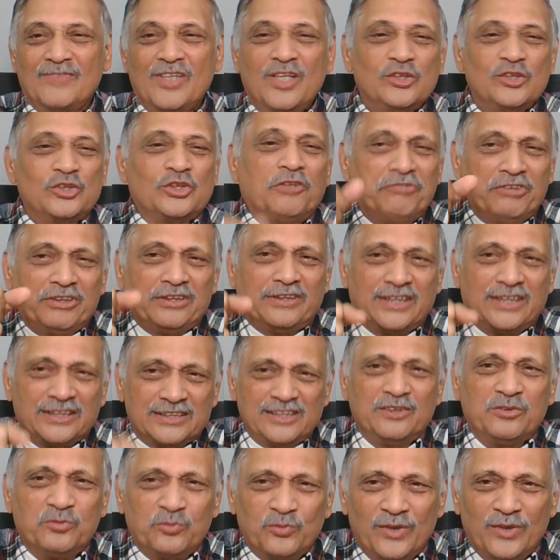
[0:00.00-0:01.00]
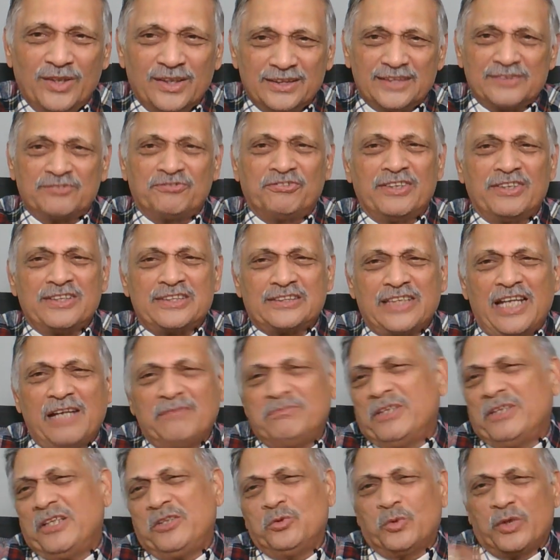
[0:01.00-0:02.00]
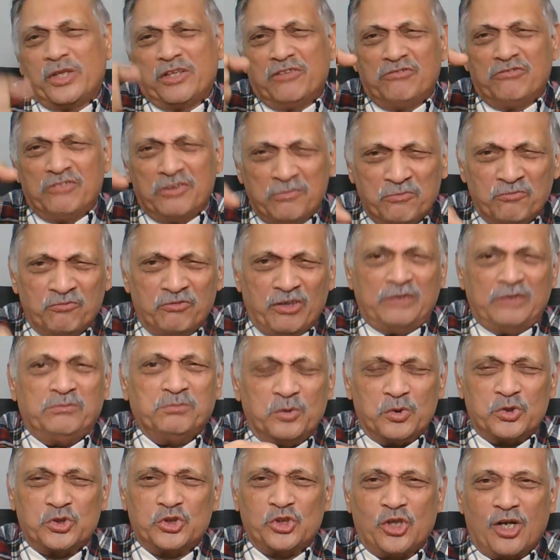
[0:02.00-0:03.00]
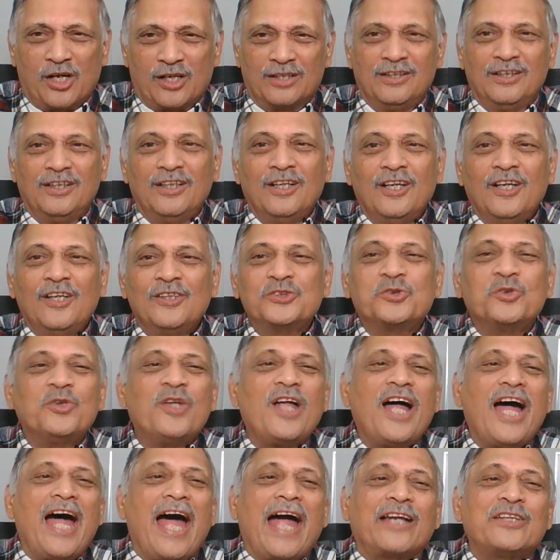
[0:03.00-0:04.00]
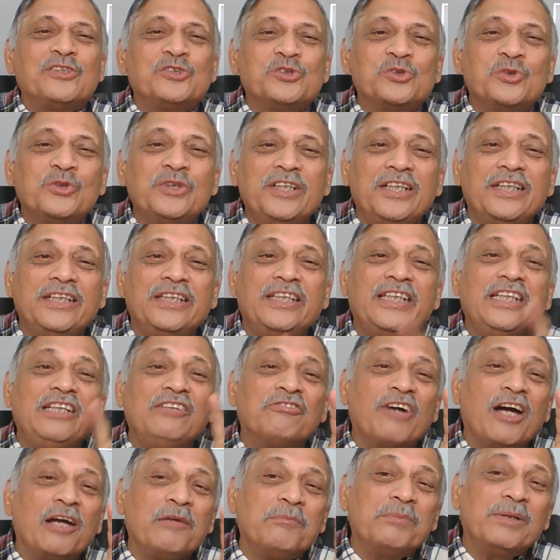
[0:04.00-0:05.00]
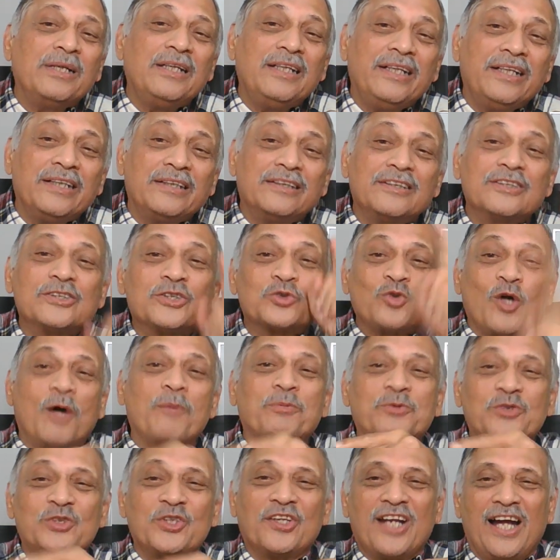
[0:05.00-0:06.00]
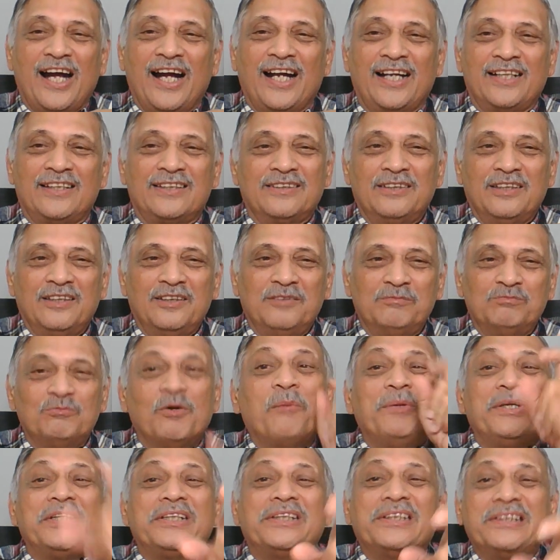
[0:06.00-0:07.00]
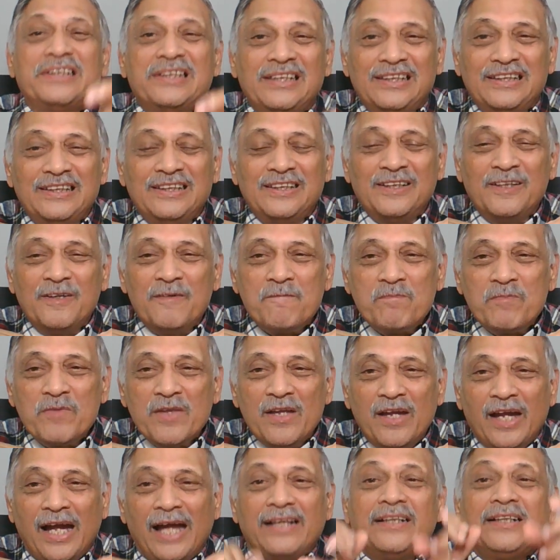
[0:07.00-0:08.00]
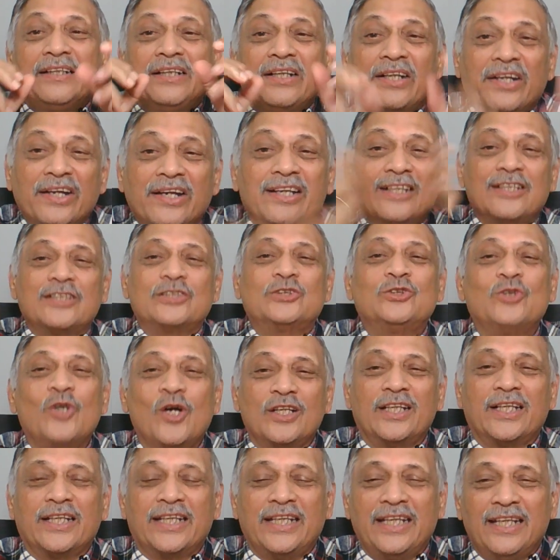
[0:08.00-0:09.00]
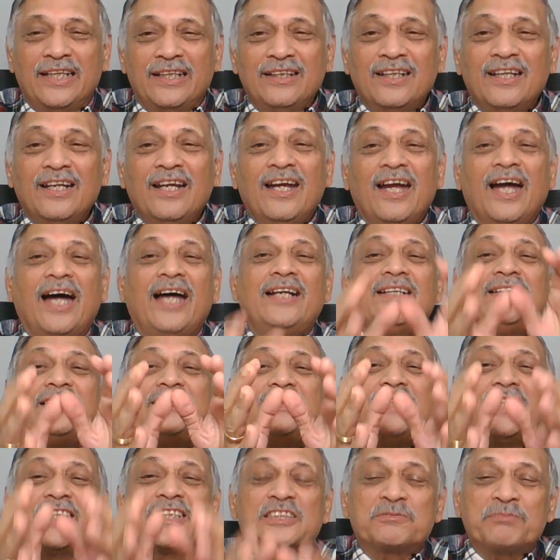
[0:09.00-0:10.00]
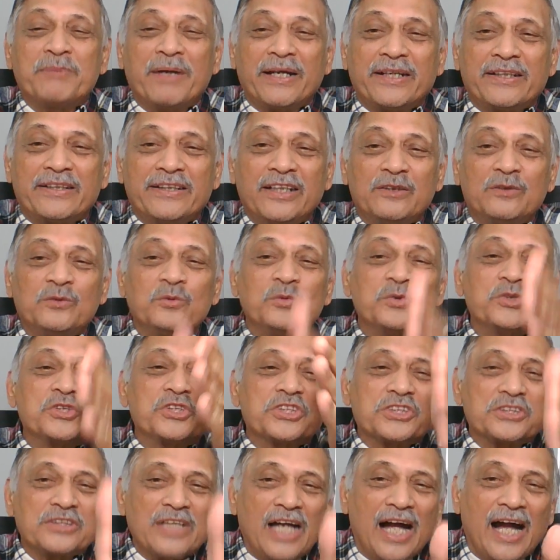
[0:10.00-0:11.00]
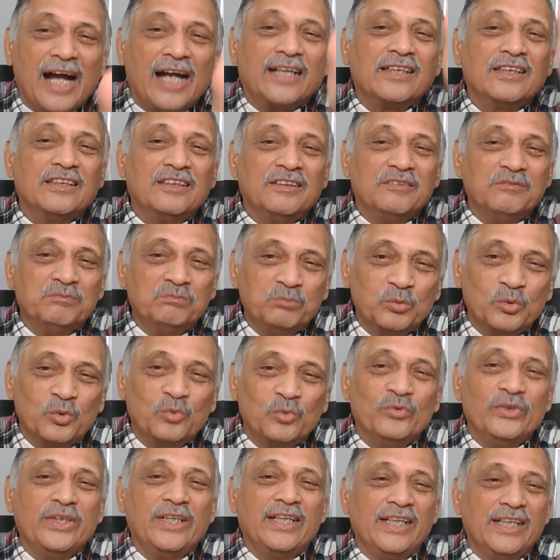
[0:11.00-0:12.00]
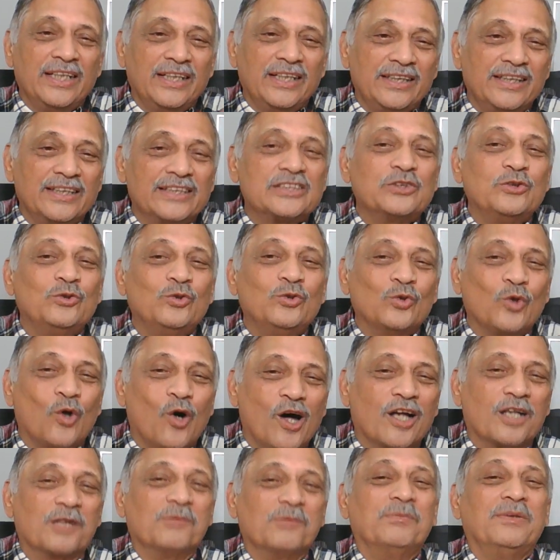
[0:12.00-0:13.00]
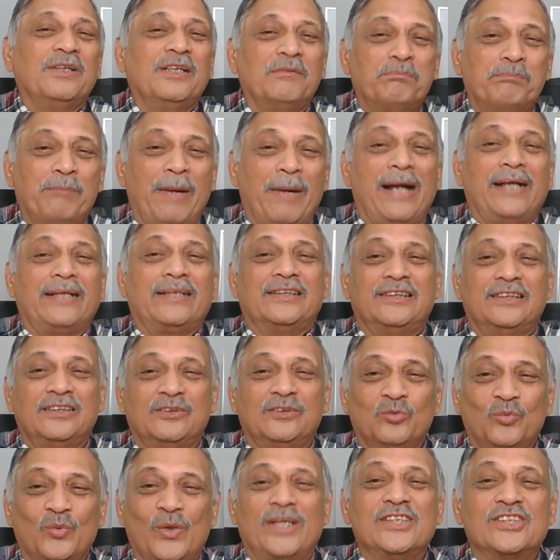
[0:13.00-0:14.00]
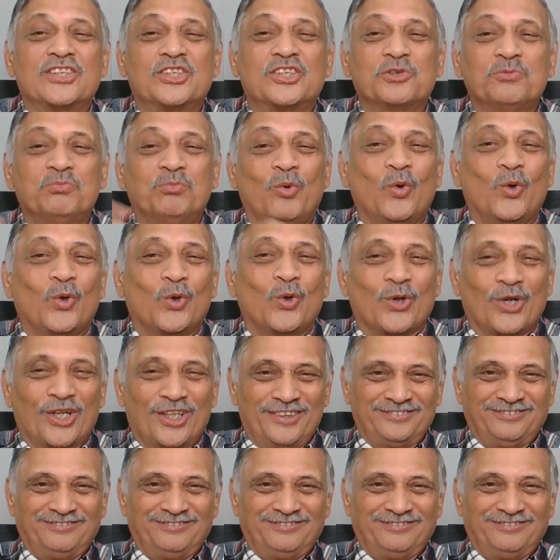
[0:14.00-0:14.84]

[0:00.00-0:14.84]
So if it doesn't work the first time, then you give him one more shock. So the actually defibrillator stops your heart momentarily, and it triggers on again, and it is expected to start moving in its normal pattern once more.